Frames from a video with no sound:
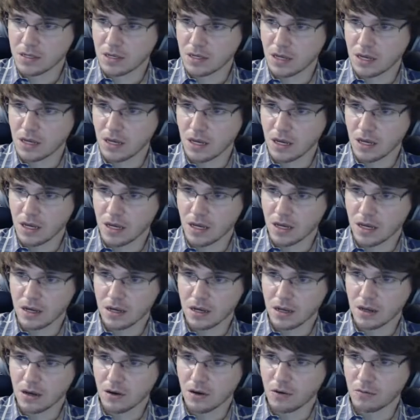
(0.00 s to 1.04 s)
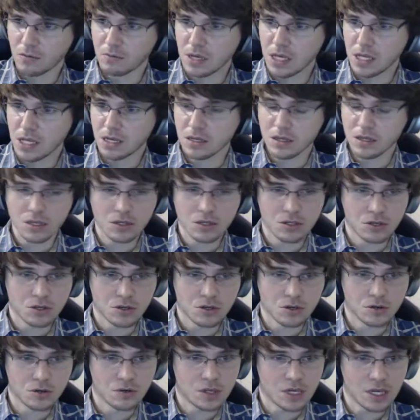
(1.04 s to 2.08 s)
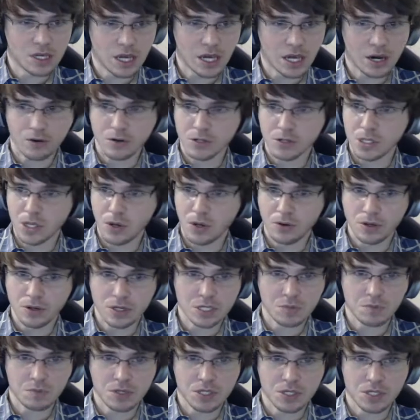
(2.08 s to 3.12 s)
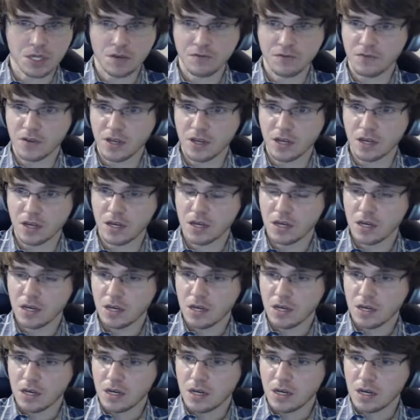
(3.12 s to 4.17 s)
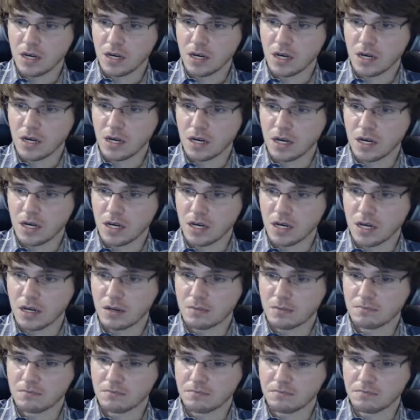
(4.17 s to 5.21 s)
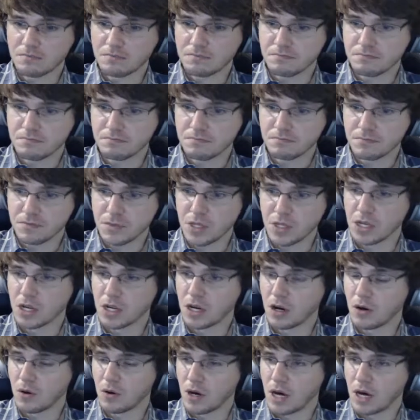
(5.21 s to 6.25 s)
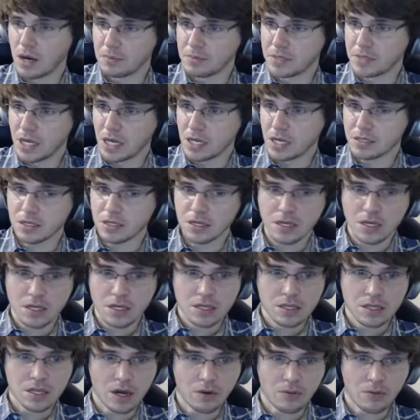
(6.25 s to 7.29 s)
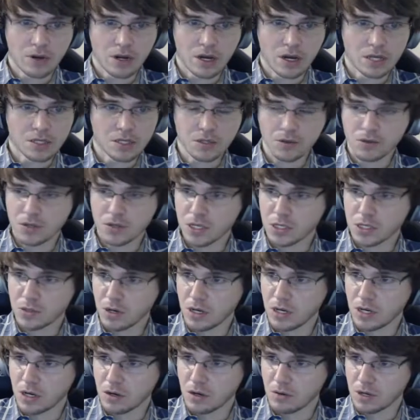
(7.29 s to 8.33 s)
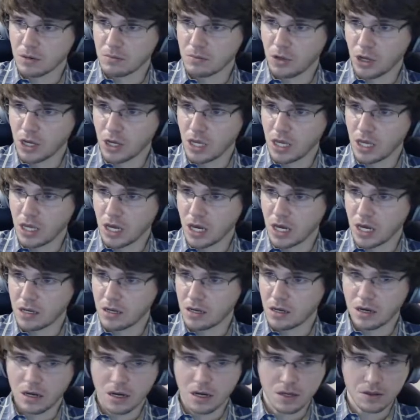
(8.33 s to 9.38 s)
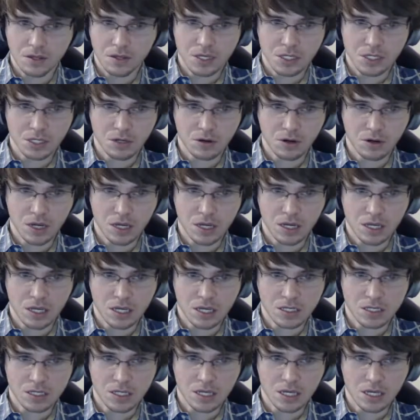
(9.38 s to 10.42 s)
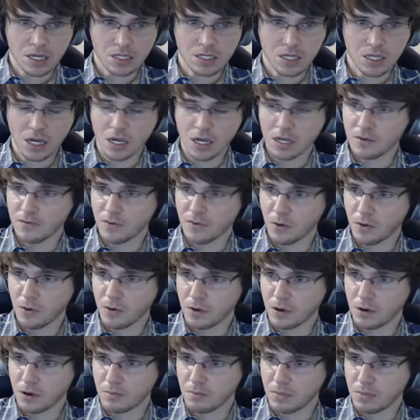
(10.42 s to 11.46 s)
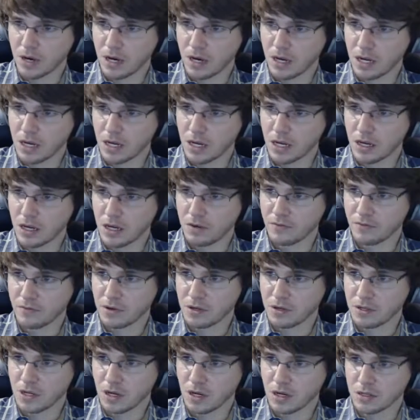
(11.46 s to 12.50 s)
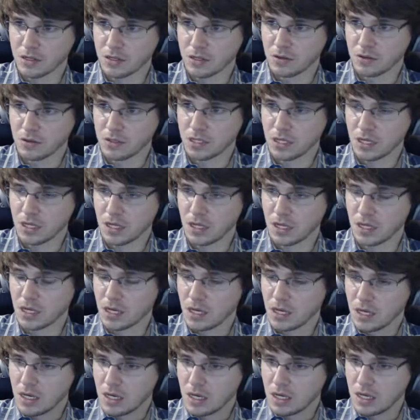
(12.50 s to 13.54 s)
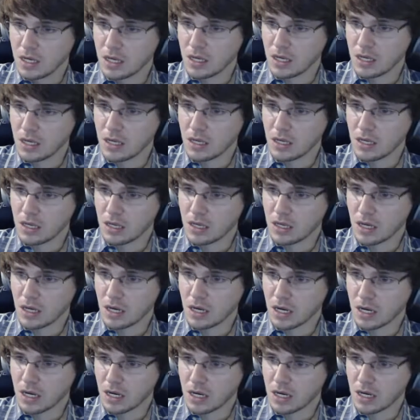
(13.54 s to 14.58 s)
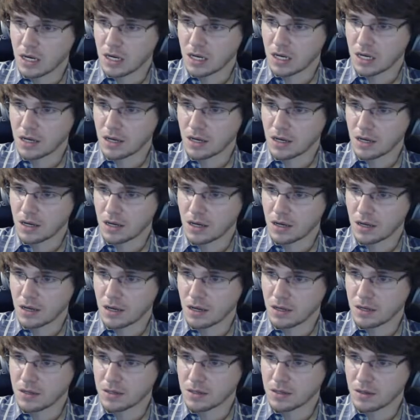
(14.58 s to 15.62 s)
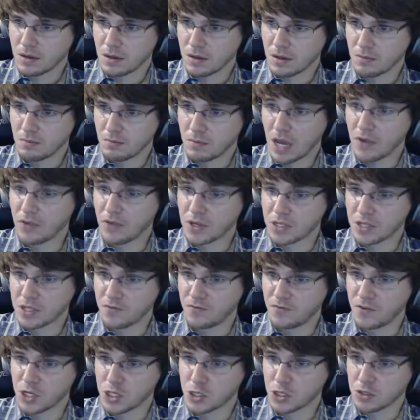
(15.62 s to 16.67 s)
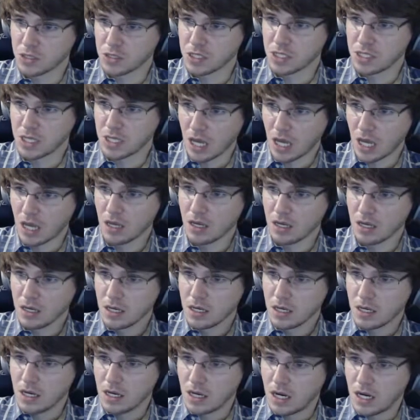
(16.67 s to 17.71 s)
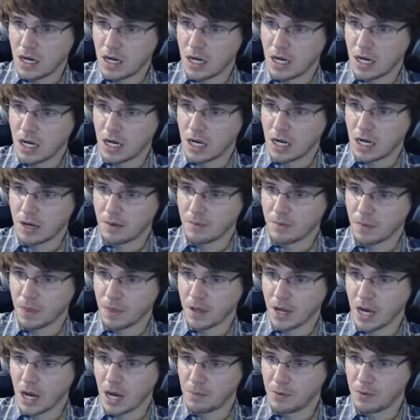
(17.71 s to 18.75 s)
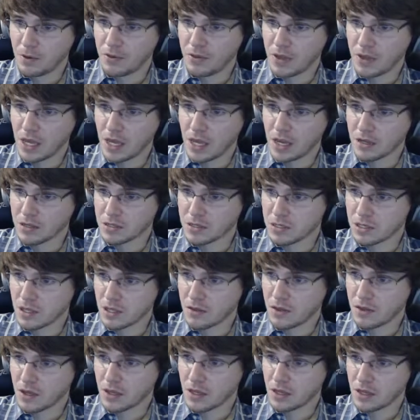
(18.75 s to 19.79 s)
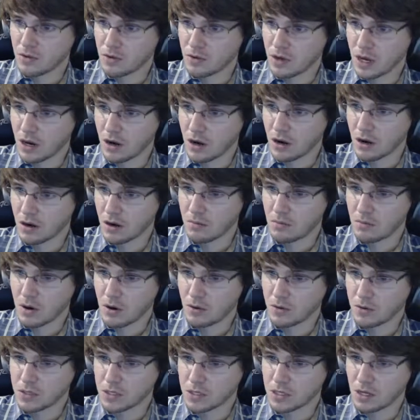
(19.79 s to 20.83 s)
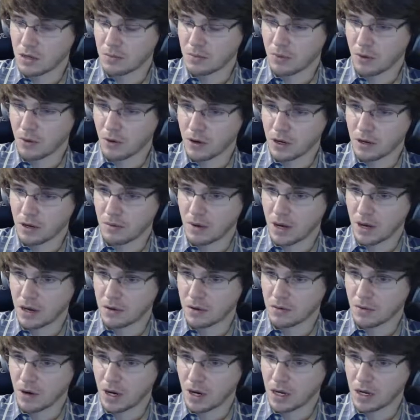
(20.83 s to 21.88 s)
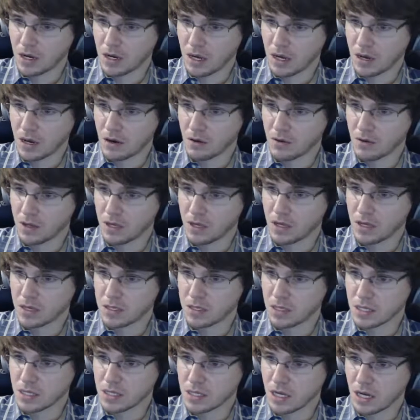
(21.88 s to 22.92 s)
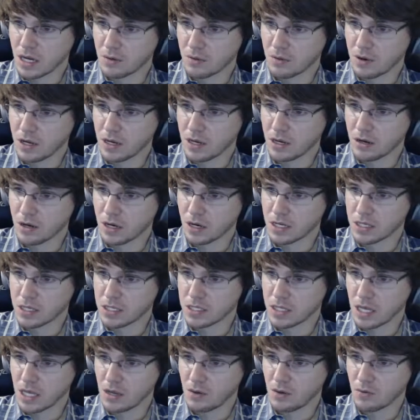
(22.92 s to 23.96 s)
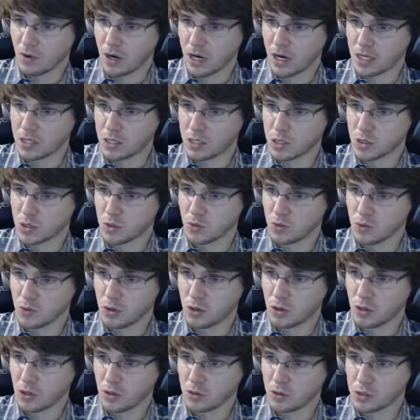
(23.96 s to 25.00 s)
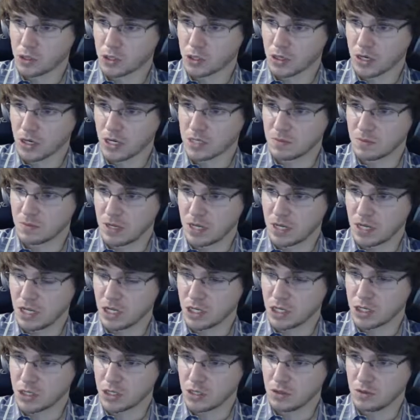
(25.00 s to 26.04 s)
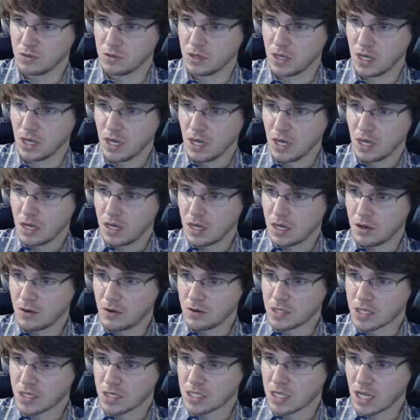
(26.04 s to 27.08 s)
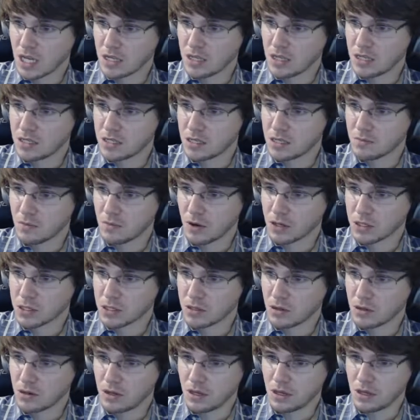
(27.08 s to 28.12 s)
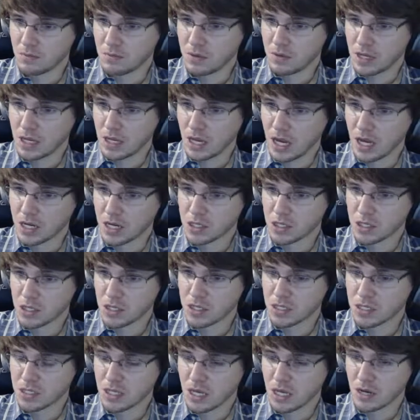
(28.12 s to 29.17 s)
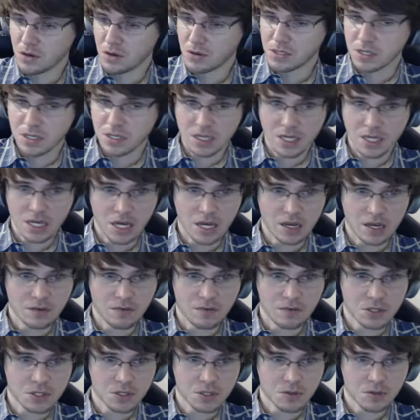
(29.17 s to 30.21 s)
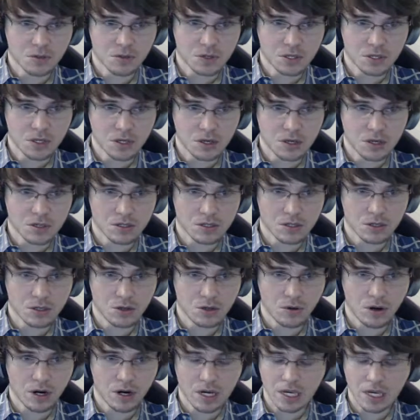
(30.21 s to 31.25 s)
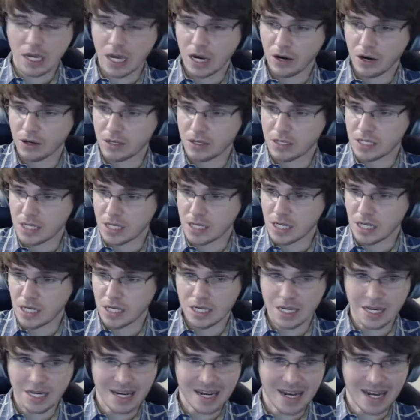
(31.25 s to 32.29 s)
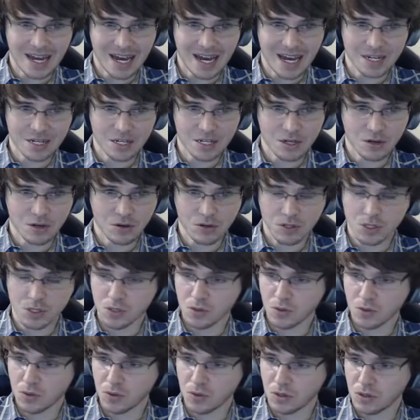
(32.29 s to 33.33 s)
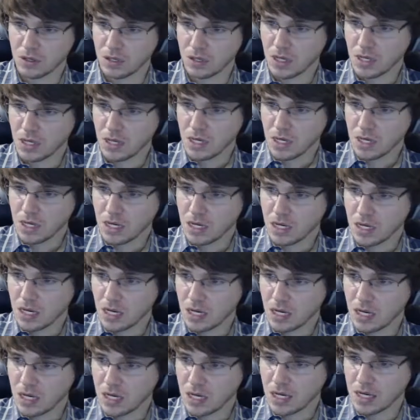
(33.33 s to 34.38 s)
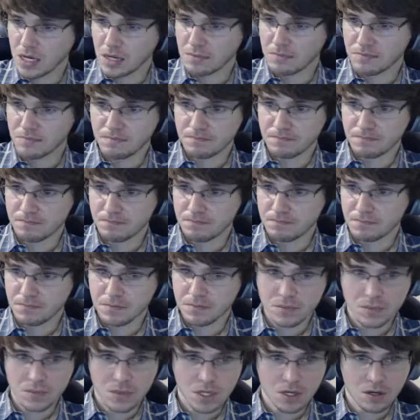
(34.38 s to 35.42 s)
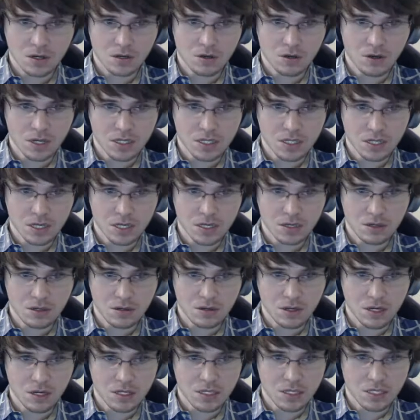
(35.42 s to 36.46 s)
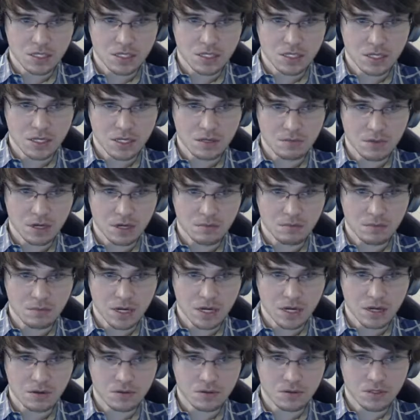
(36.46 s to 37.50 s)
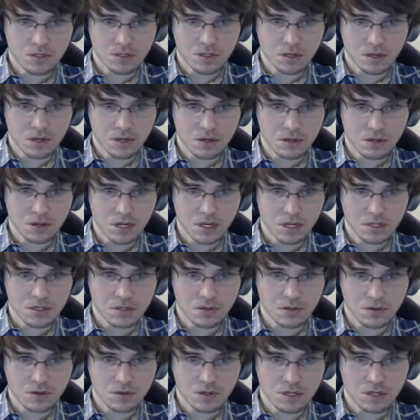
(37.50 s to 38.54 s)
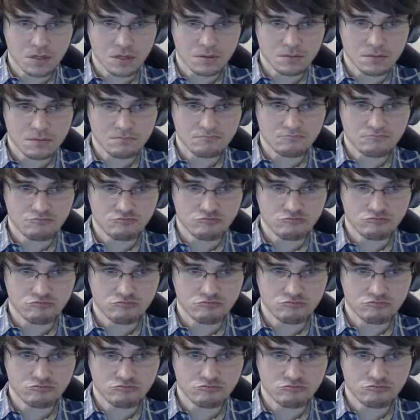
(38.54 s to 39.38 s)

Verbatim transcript: and go immediately to the arizona specific um you know update that went on so this right here what i'm looking at on this screen is the executive order by governor doug ducey he uh, made this official today. Um, couple things. The thing that you care most important about right now is this guy right here. A statewide school closure has been issued. It was extended to March 30th, but it actually is now until the end of the school year. So you are guaranteed not to go to school. Um, oh, you guys, can you not see my mouse on that screen? Hmm.